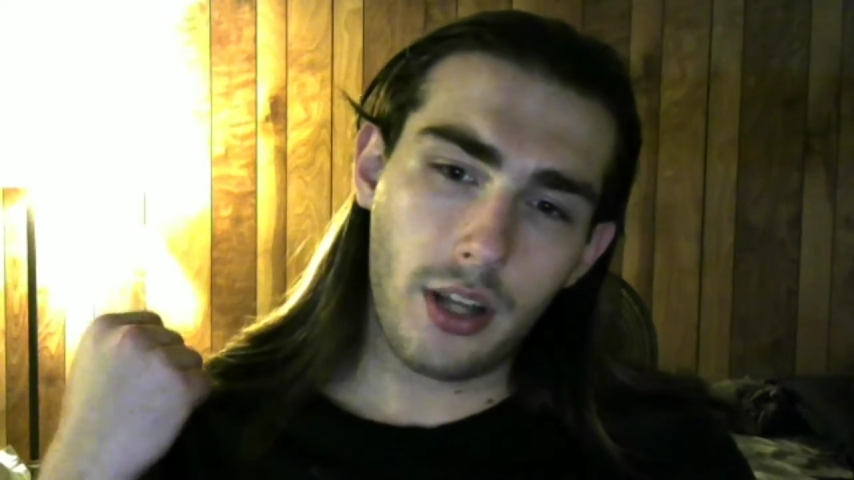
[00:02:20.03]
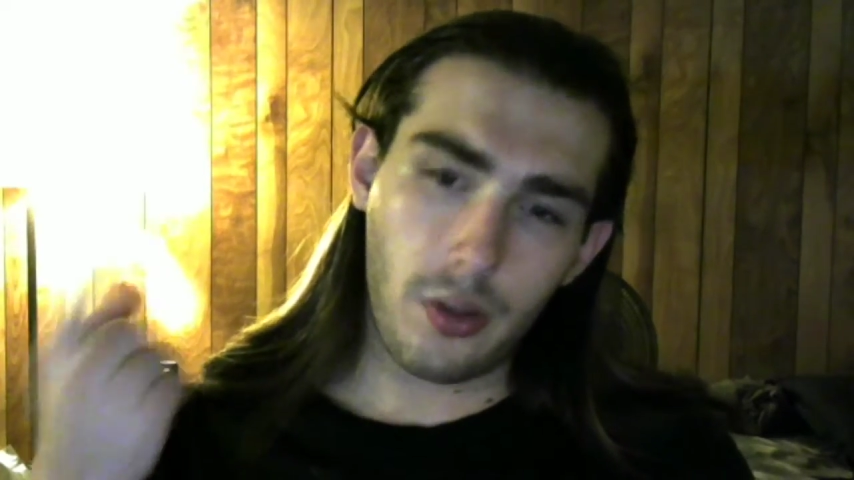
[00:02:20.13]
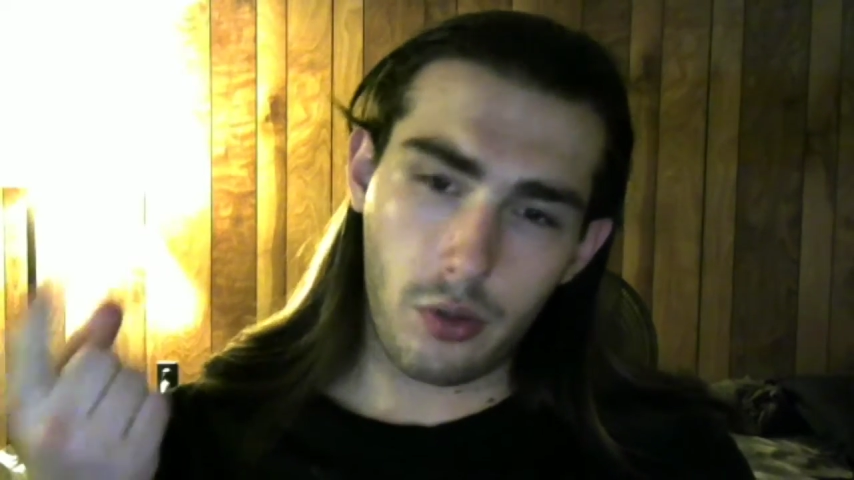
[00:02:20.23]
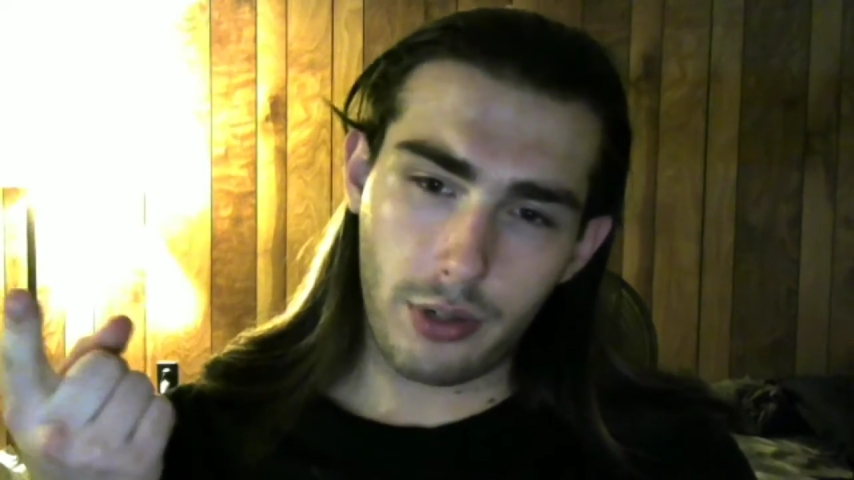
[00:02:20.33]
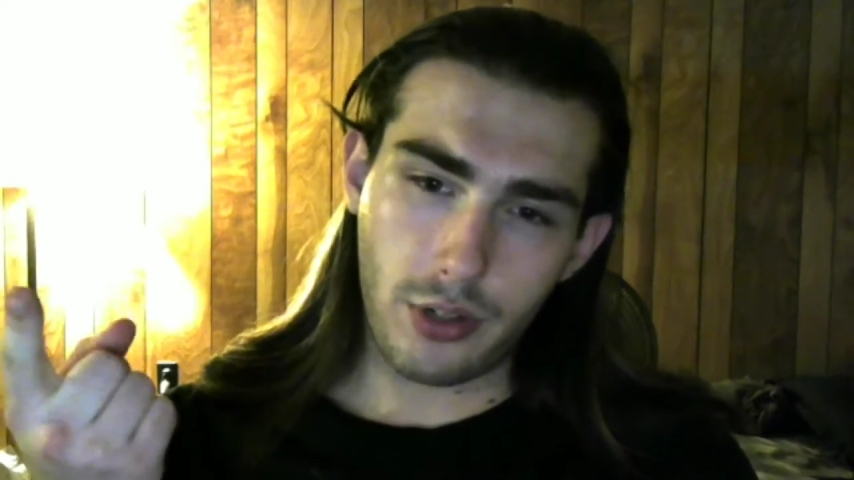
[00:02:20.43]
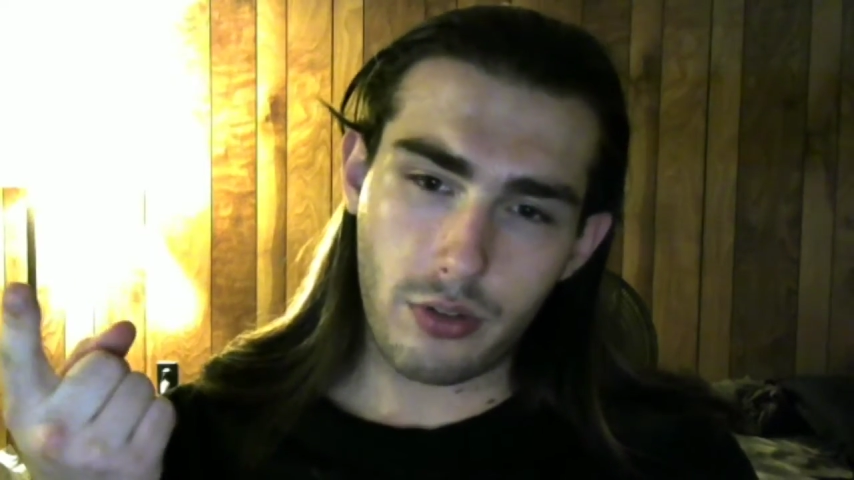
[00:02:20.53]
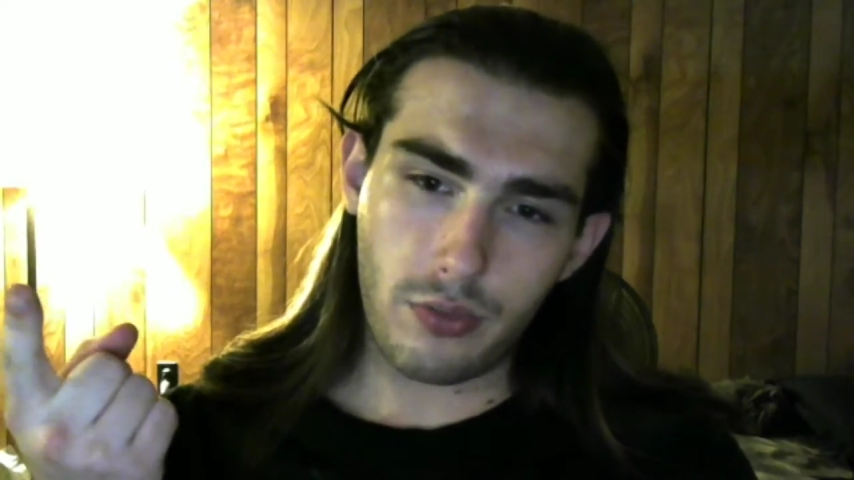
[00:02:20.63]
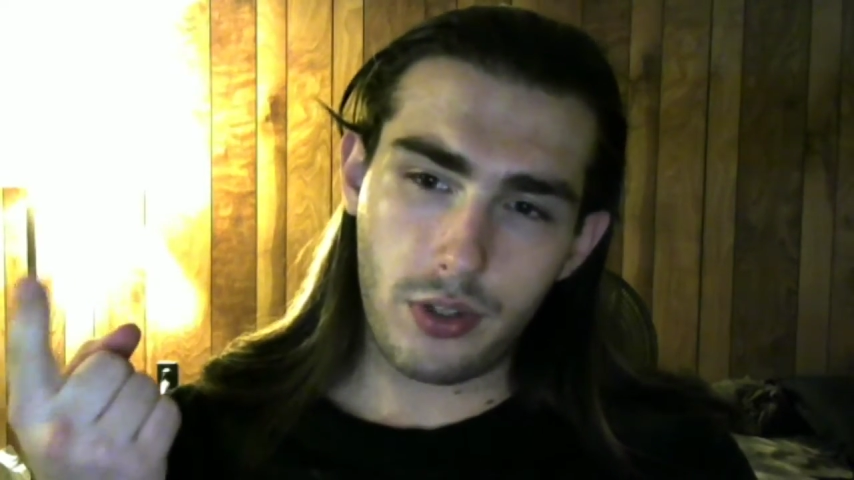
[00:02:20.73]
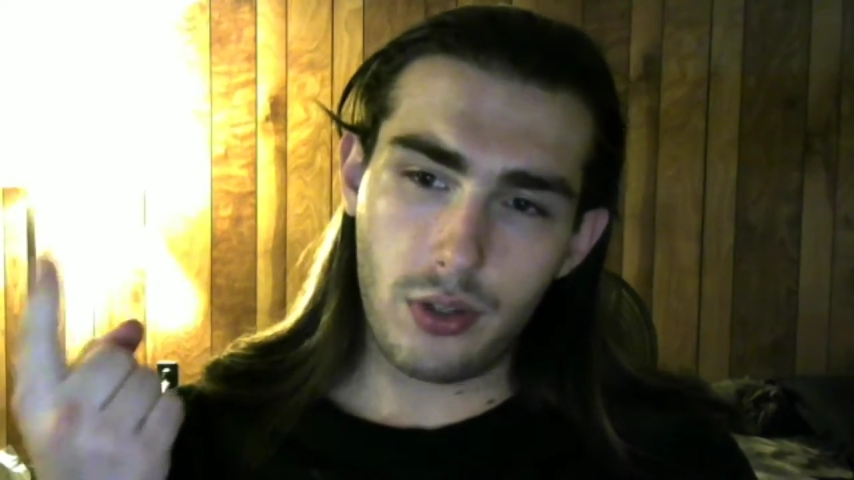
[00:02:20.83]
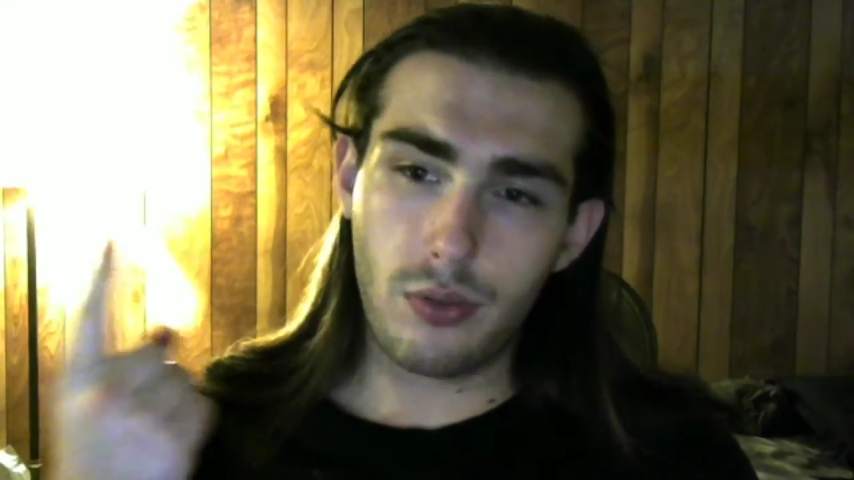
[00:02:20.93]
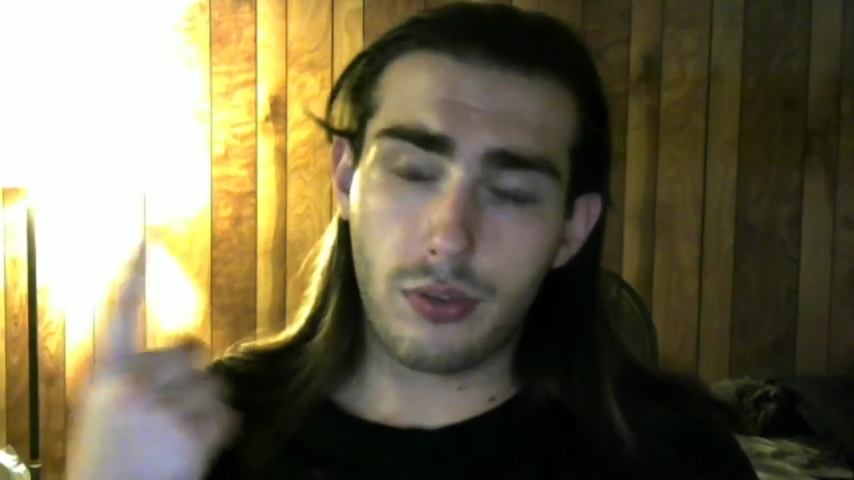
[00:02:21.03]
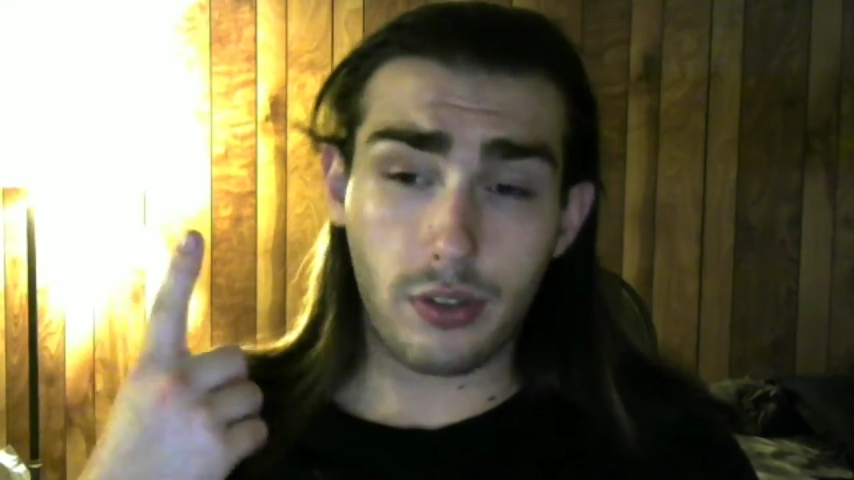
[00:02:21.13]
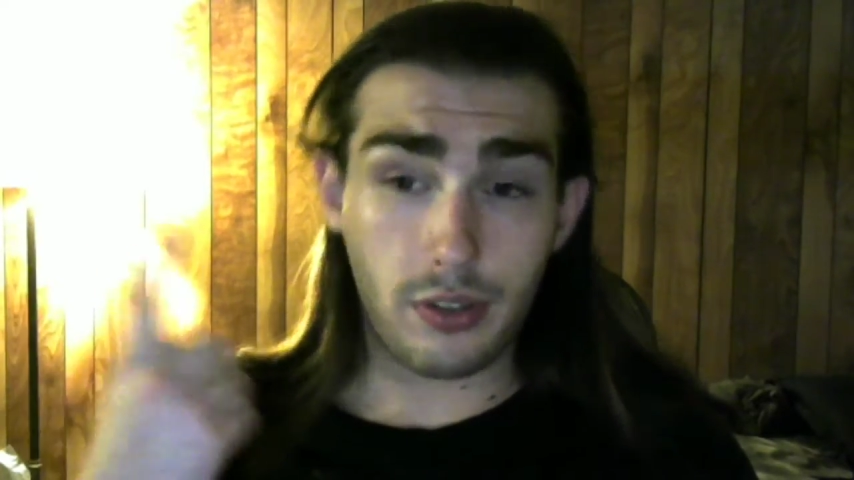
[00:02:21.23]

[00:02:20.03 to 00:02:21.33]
Halo Reach review for